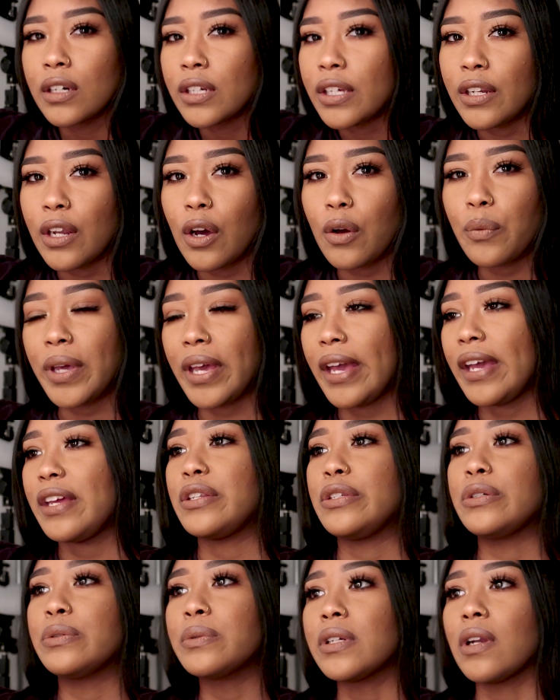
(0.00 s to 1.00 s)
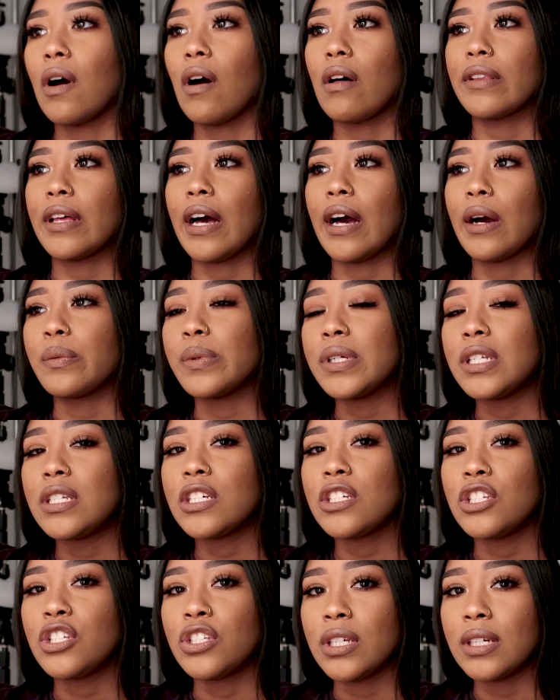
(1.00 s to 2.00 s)
you know, we ain't doing all that. We
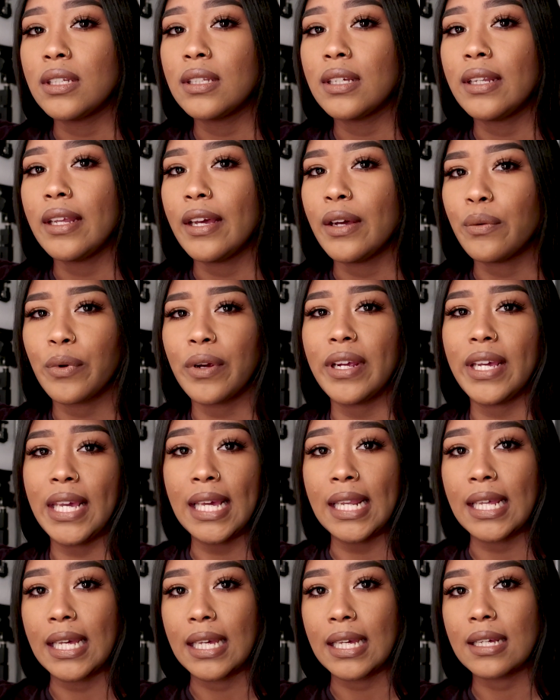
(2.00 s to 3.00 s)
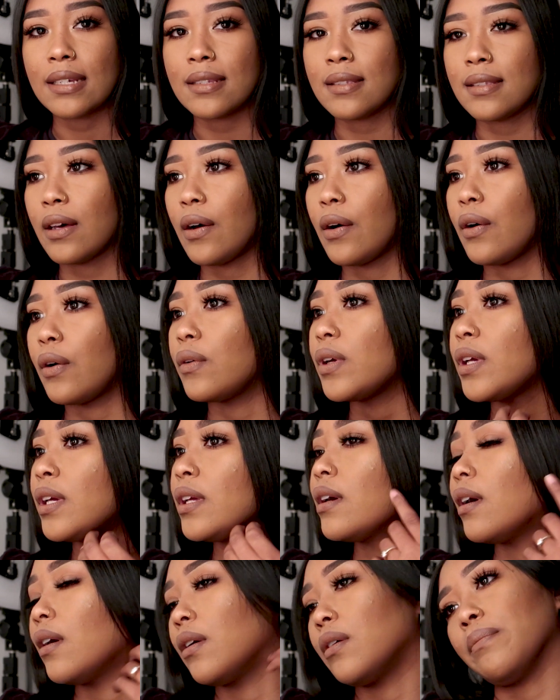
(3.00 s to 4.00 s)
just chilling and we're eating. So, you
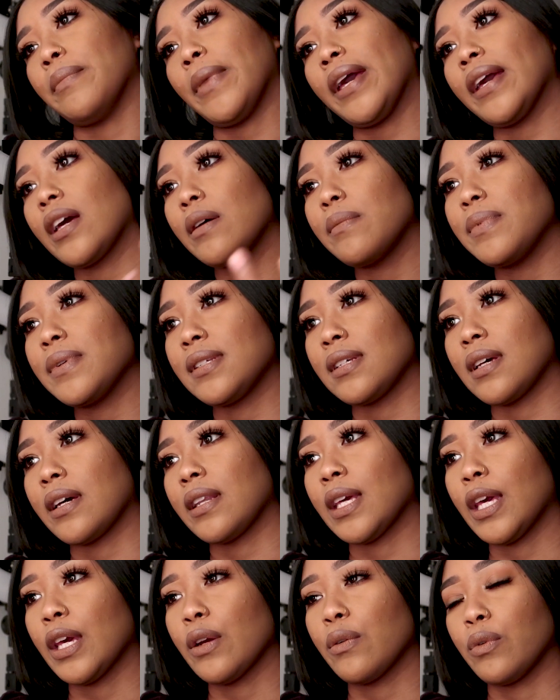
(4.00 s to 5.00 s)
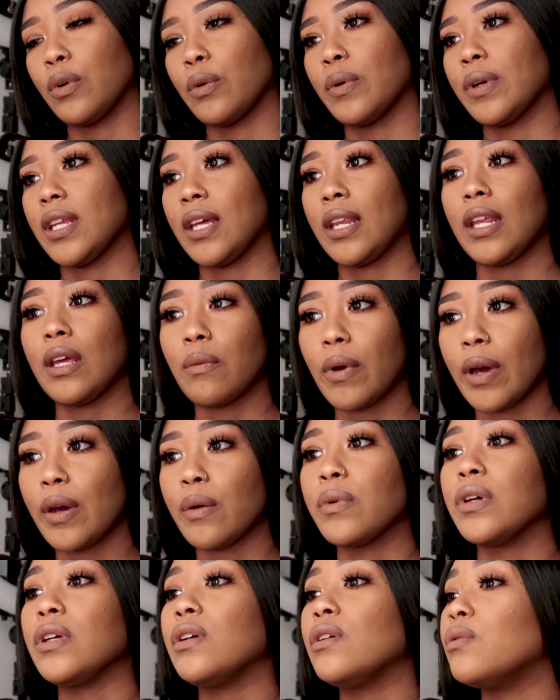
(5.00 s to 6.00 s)
know, makeup is gonna get ruined anyway
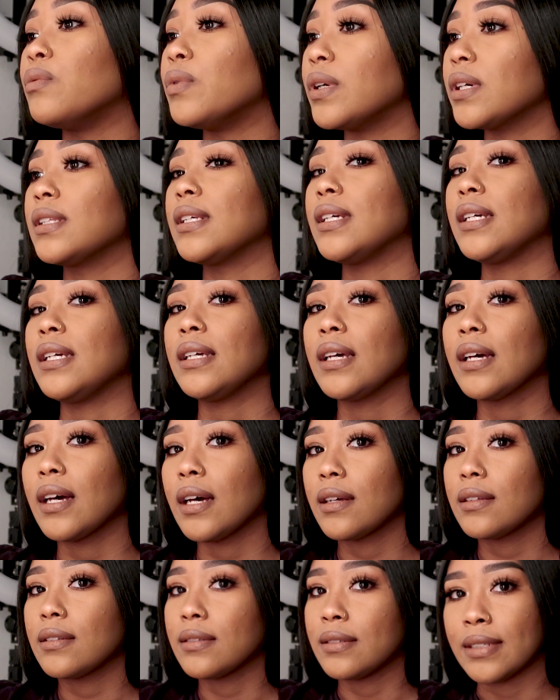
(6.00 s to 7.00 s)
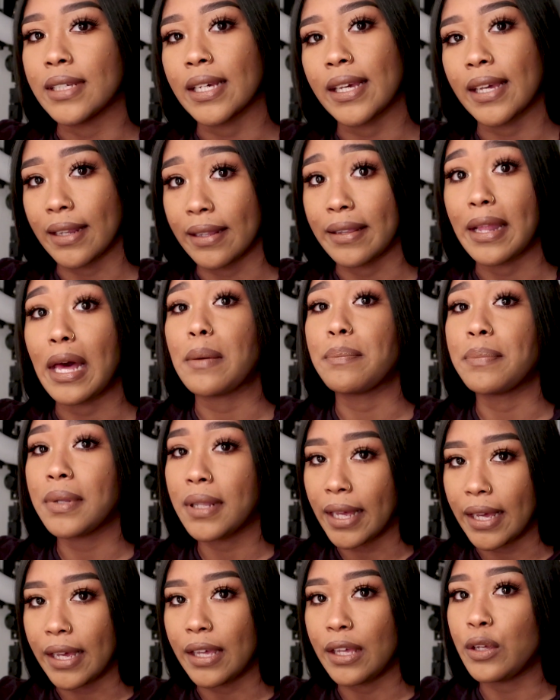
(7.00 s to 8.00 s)
when you really dig in that
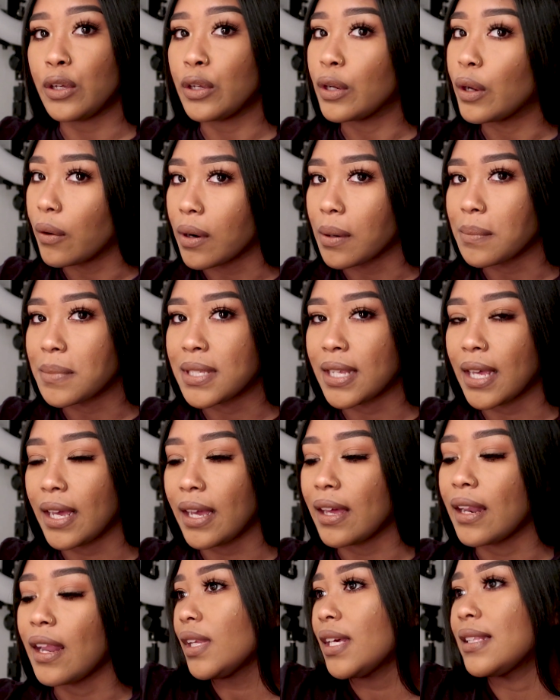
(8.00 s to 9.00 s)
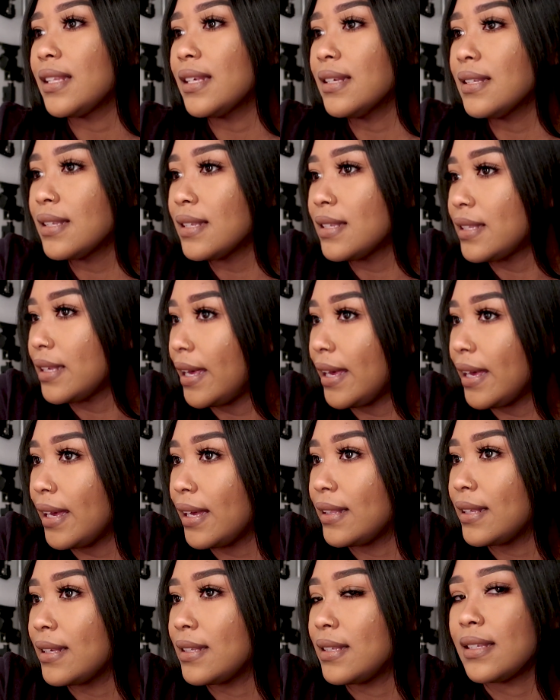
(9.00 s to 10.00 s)
plate, you know what I'm saying? This is
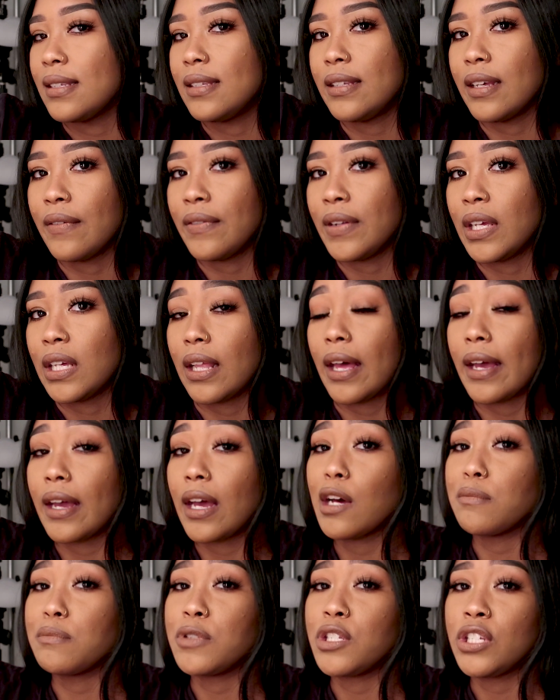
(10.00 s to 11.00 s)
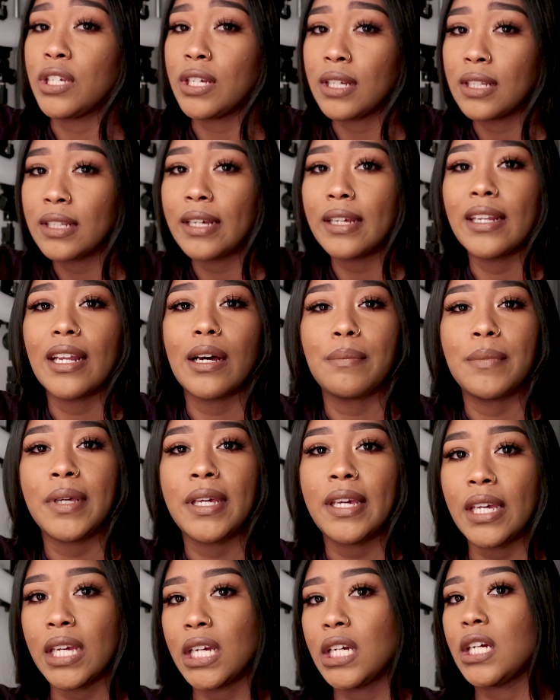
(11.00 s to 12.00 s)
it. This is definitely like, I'm chilling, I'm
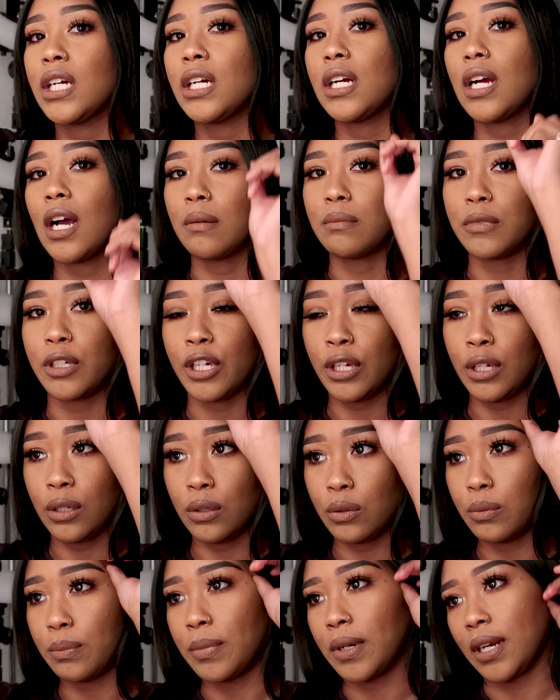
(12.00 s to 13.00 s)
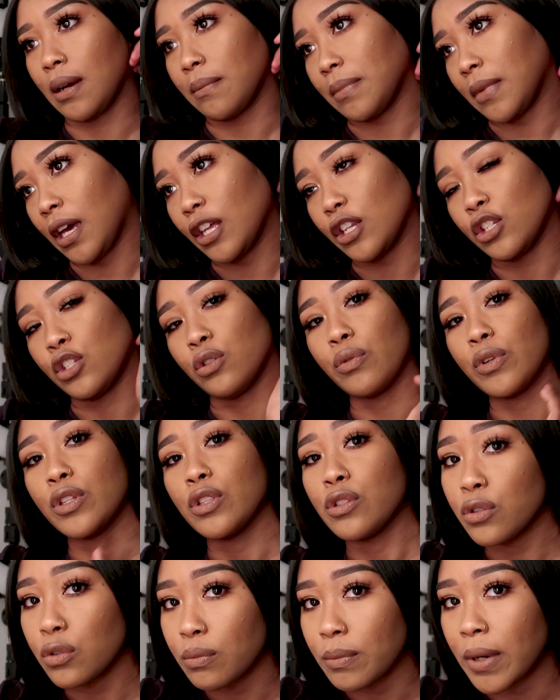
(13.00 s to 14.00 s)
here, I'm cute, but I'm not
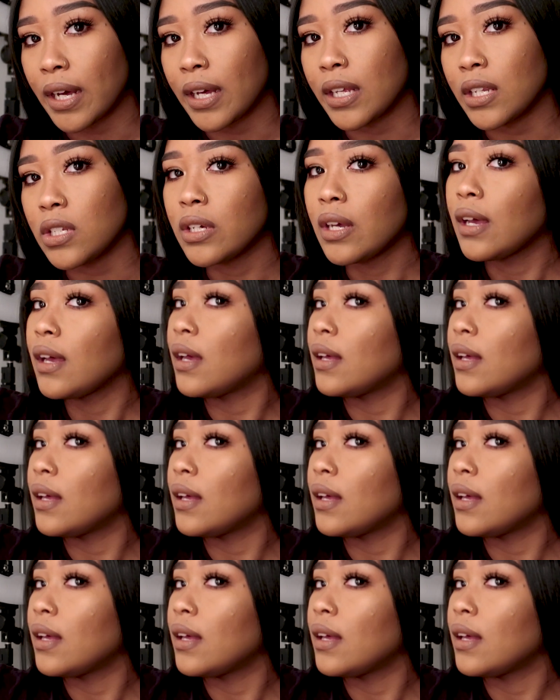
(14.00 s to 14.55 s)
doing too much.